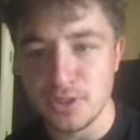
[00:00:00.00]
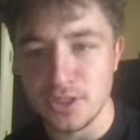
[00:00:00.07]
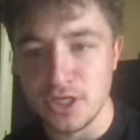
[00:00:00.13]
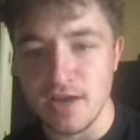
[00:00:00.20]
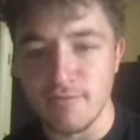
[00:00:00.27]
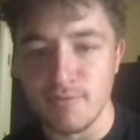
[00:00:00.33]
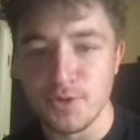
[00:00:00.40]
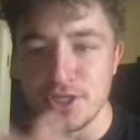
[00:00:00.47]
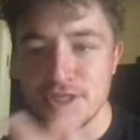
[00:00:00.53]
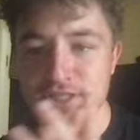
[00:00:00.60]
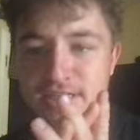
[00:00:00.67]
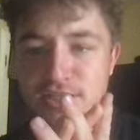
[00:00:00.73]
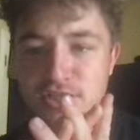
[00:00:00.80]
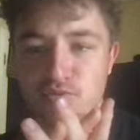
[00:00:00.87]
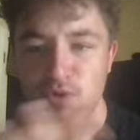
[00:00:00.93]
enough. We just
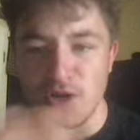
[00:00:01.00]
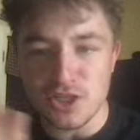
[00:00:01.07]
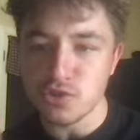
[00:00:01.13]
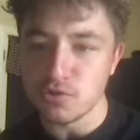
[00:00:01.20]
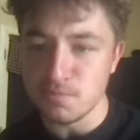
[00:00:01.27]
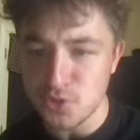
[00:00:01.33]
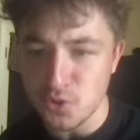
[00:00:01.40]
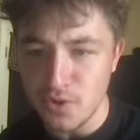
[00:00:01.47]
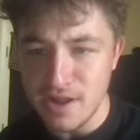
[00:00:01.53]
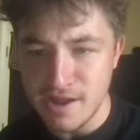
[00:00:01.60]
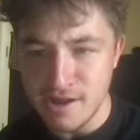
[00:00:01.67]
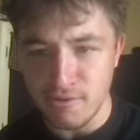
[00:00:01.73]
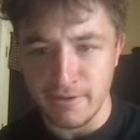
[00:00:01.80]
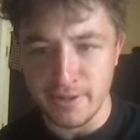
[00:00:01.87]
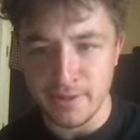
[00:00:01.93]
need to run some sort of
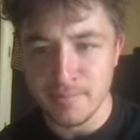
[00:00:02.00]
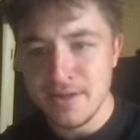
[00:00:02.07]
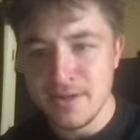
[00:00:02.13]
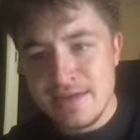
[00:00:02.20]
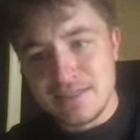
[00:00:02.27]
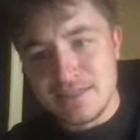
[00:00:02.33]
algorithm to